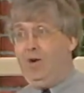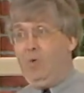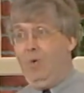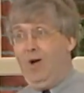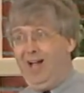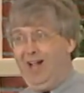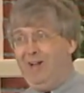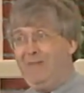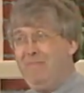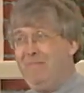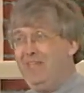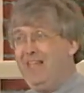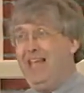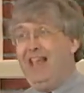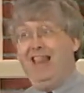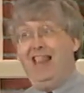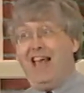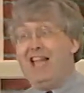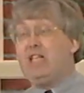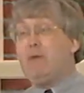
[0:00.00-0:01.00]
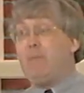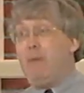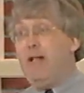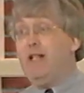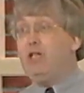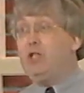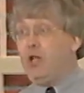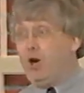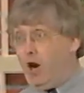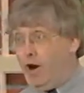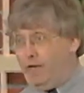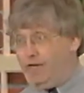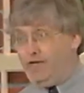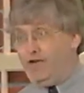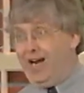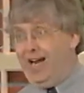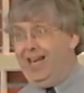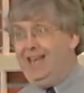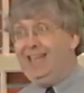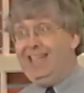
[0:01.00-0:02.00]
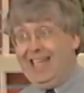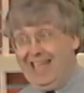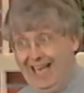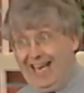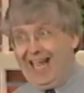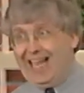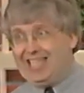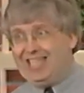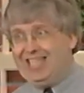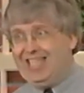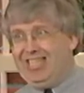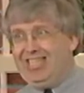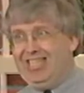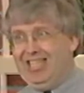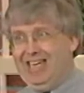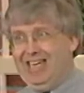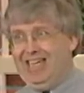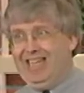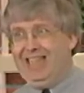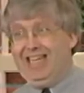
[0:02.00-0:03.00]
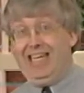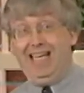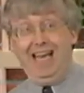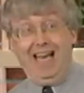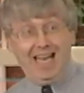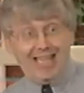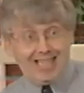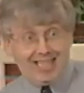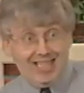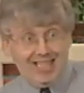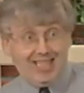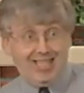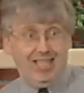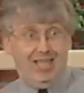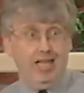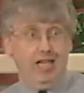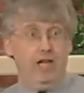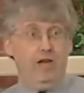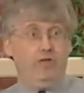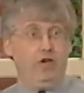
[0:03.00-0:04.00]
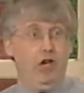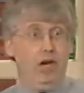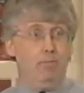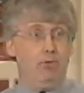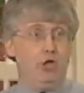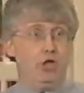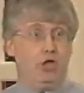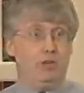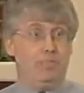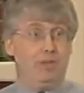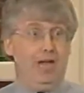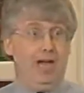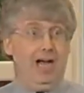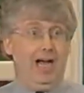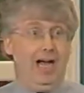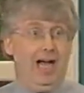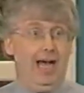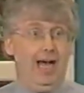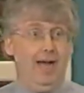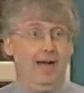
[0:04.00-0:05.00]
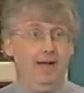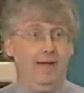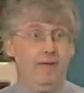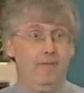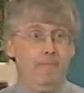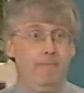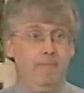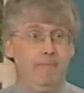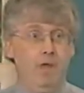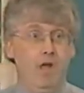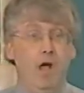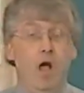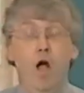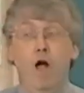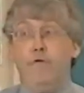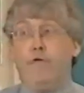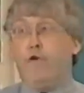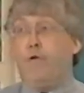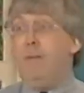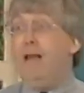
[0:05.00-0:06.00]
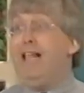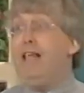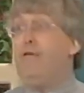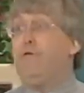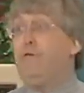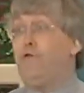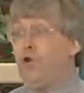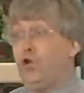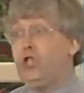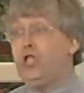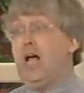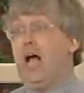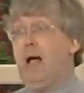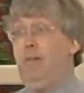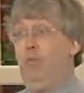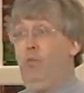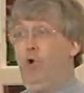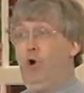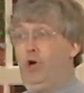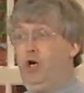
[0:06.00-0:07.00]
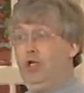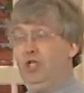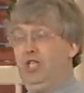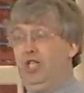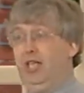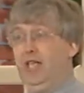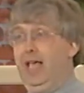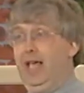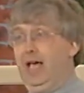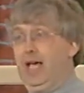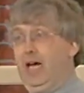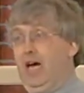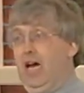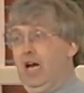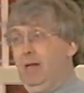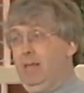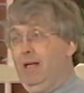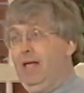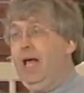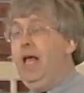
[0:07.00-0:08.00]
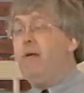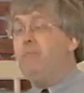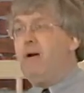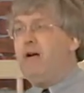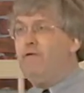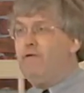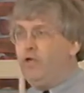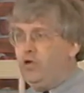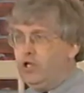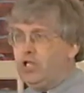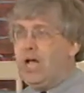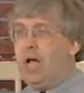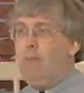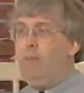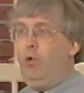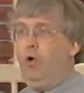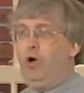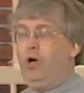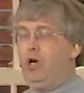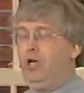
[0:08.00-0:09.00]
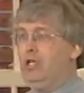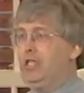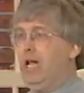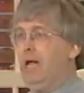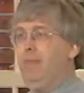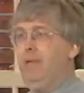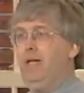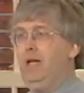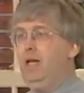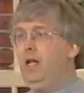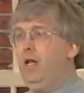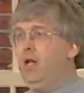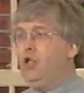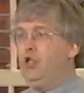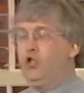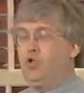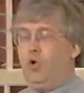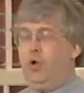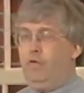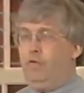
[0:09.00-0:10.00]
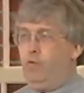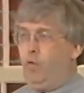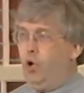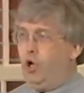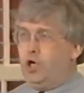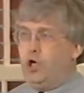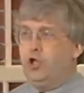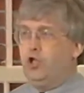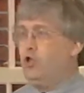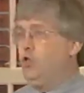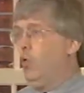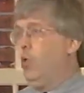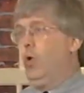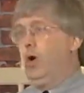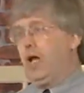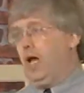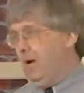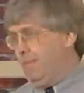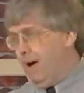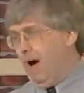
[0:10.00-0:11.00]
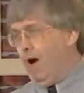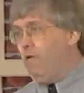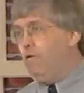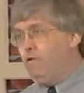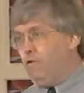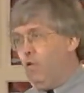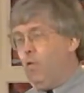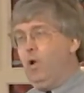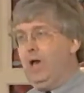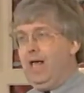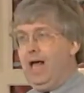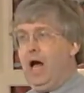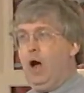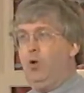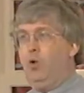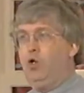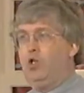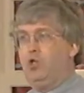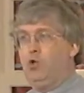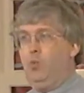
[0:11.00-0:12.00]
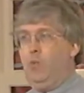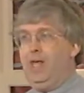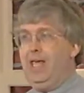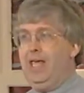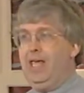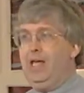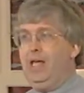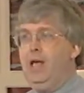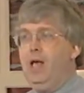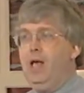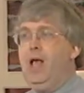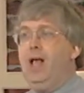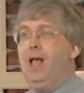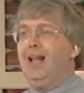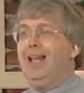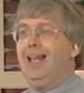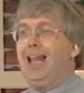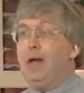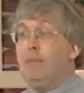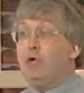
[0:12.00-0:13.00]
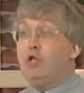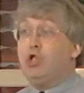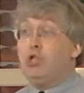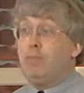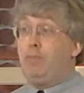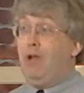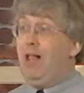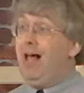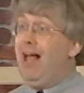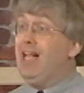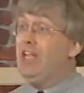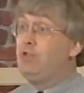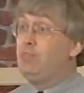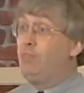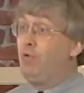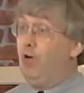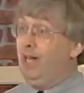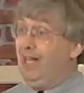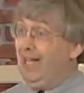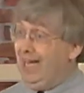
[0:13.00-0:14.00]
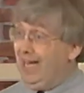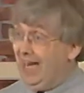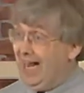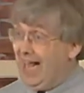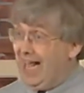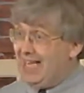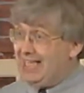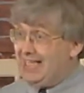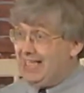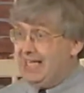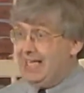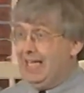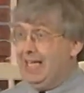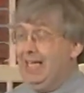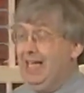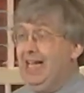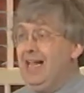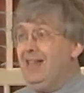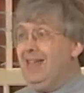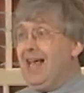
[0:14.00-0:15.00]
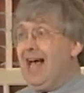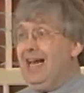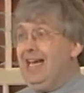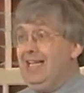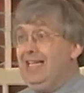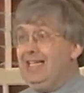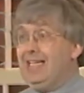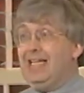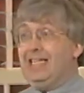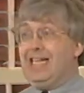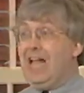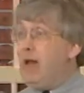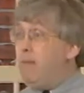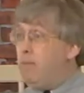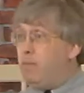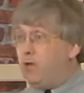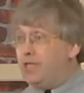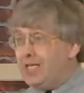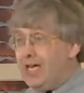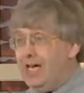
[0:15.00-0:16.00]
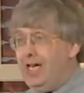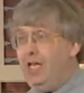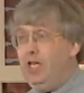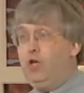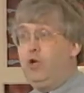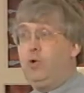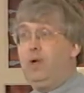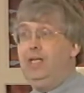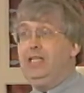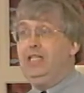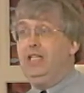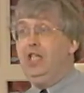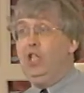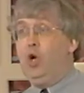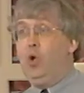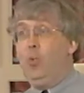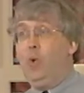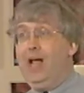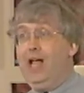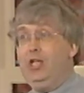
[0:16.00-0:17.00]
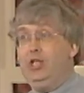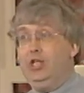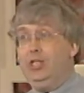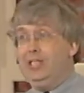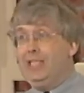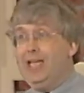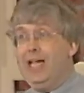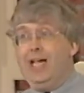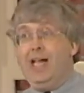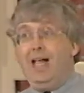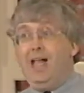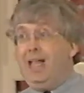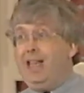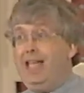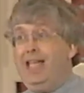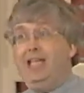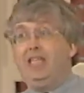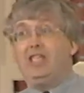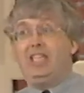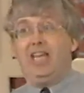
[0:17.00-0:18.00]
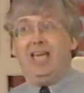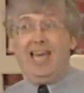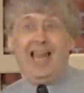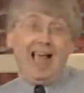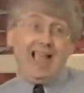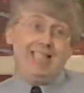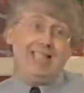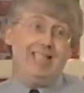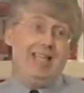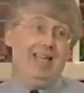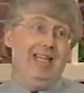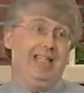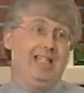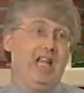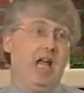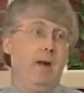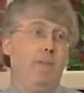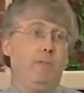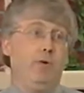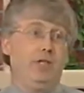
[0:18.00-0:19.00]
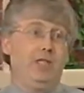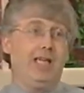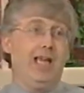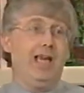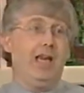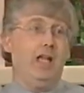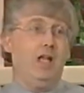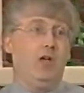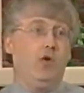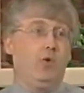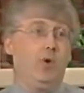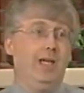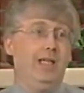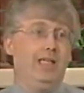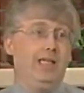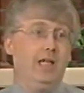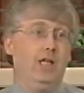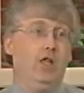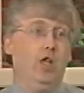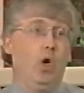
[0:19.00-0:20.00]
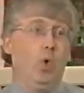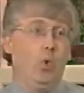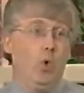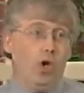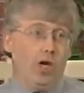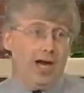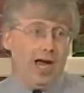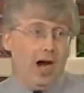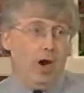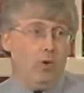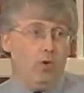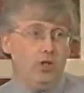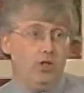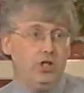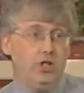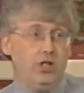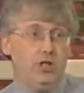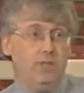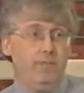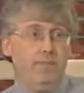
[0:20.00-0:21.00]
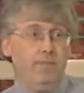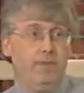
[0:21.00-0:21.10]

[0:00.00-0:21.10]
Well, that depends on our friend, the elasticity of labor supply. For many full-time workers in the economy, and by full-time workers I mean sort of workers who are working about 40 hours a week, labor supply is pretty inelastic. That is, a 10% increase in their wages leads to less than a 10% increase in their work hours.